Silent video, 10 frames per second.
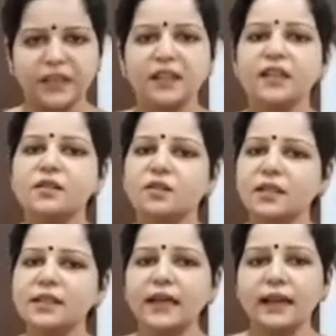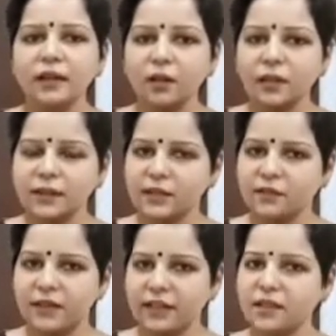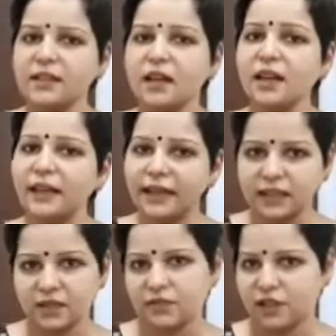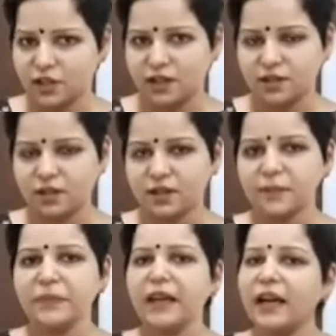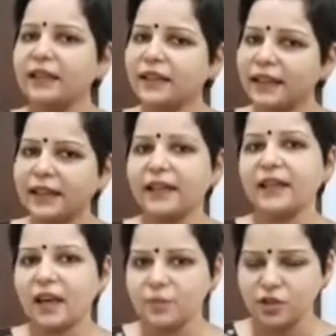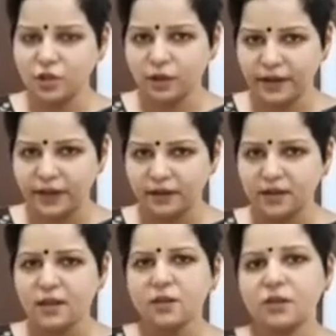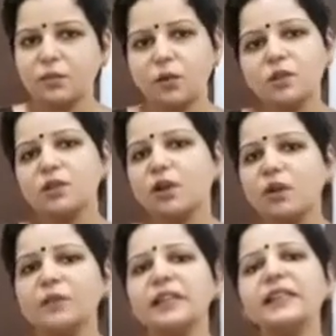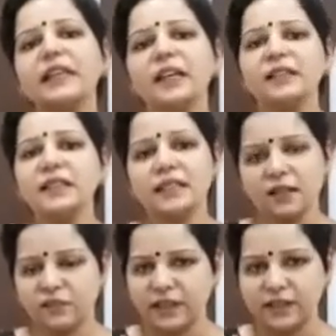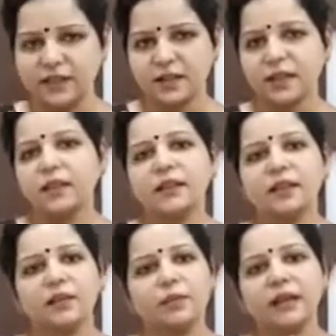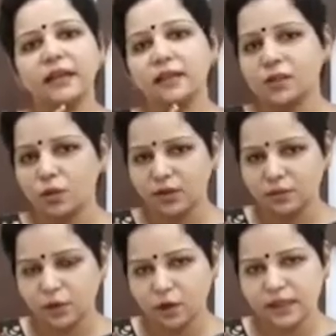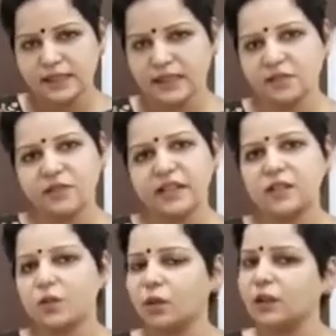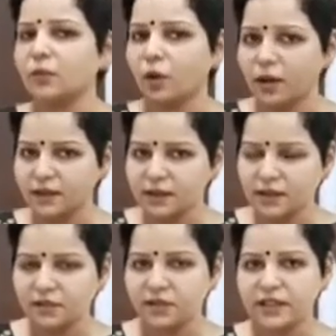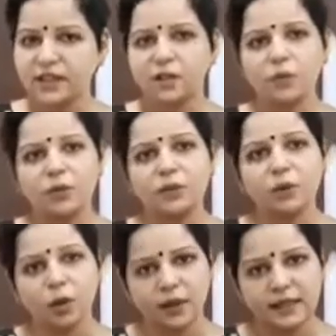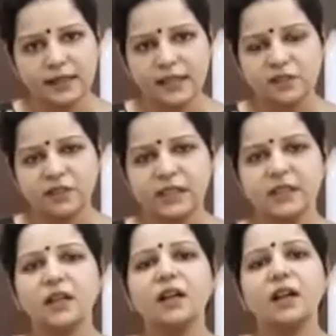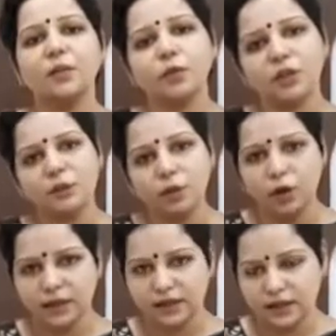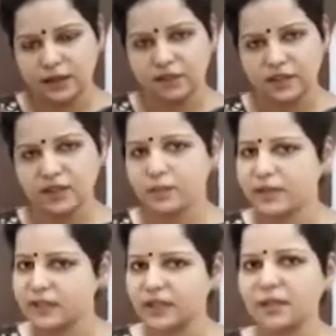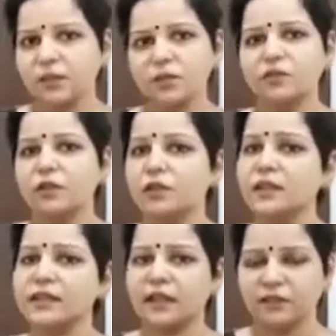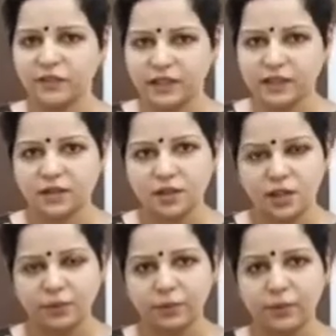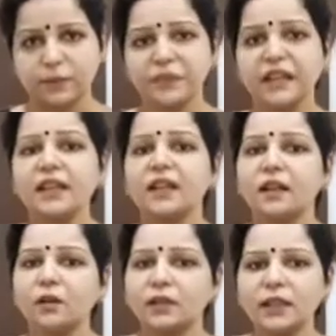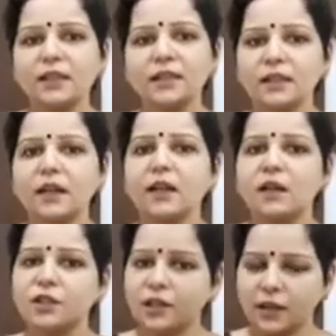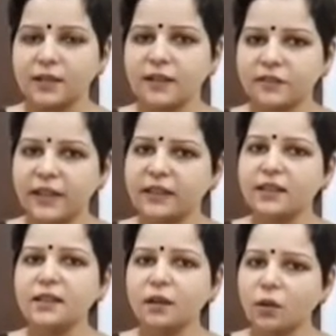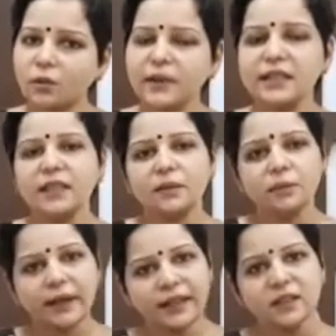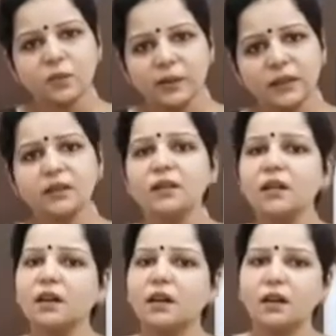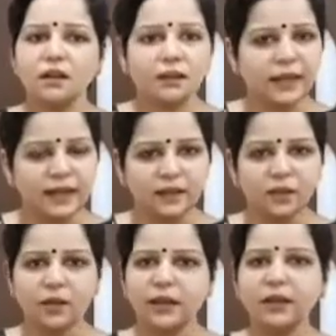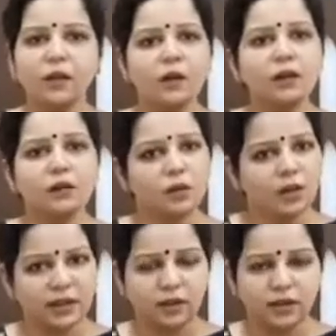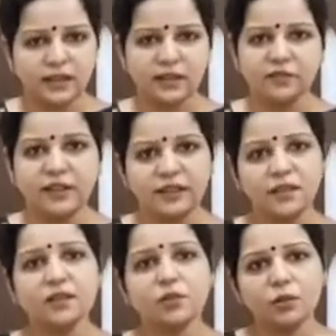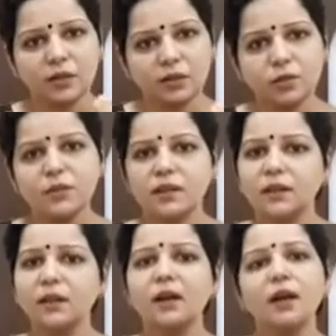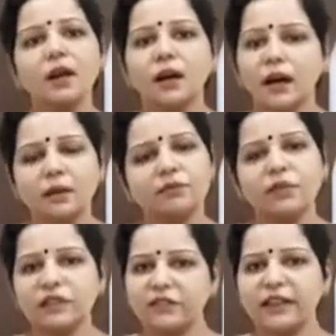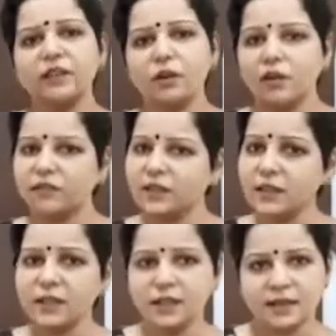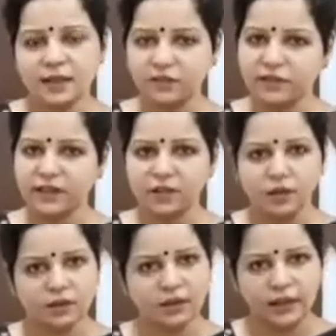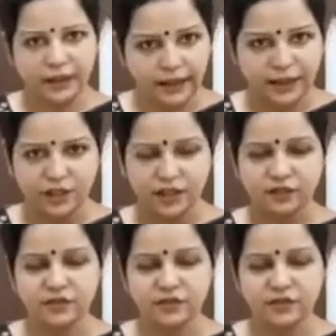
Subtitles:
So these anionic surfactants are negatively charged and they can damage your hair. So most commonly they are the sulfates. It can be either sodium lauryl sulfate, sodium laureth sulfate, ammonium lauryl sulfate, ammonium laureth sulfate. Basically look for the sulfates in the shampoo. Now these surfactants are always combined with cationic or non-ionic surfactants to reduce the harmful effect of these sulfates on the hair shaft.